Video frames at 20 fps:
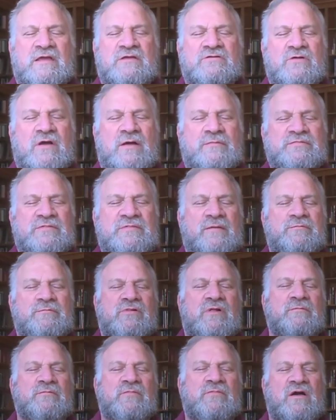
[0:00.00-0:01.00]
Drop that
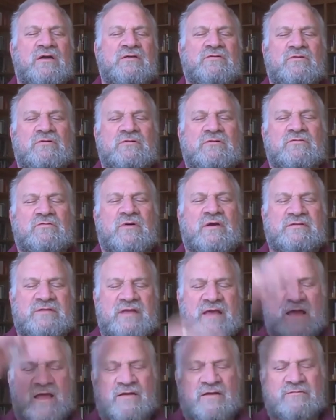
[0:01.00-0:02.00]
plumb line all the way
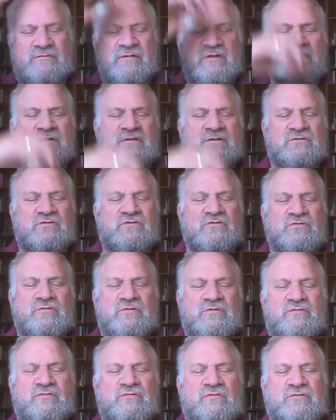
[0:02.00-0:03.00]
down to
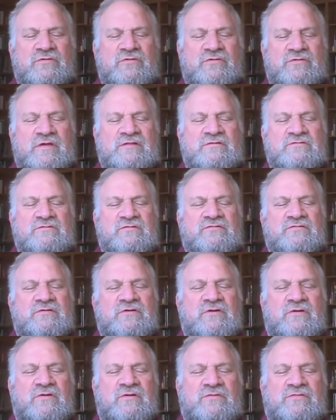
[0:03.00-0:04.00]
and through the center of the
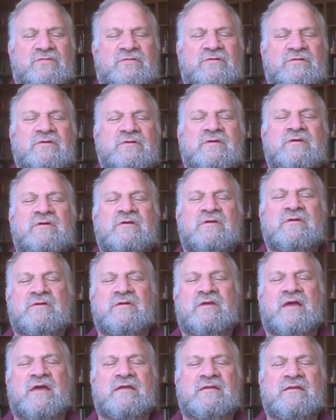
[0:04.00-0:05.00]
earth,
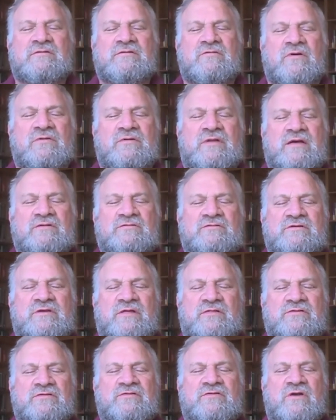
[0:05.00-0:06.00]
and quote, out the
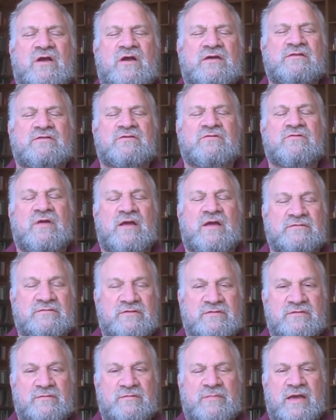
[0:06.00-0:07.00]
other side is
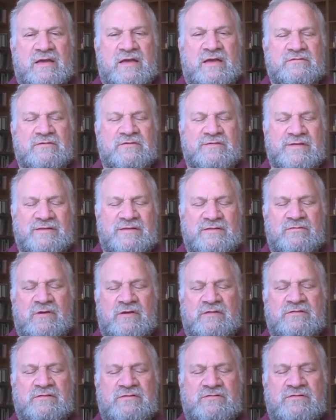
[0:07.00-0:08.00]
groundless and boundless
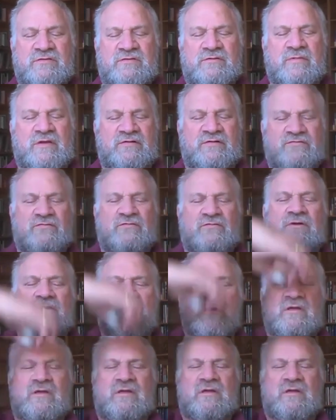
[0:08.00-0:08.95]
anyway. It's just a metaphor.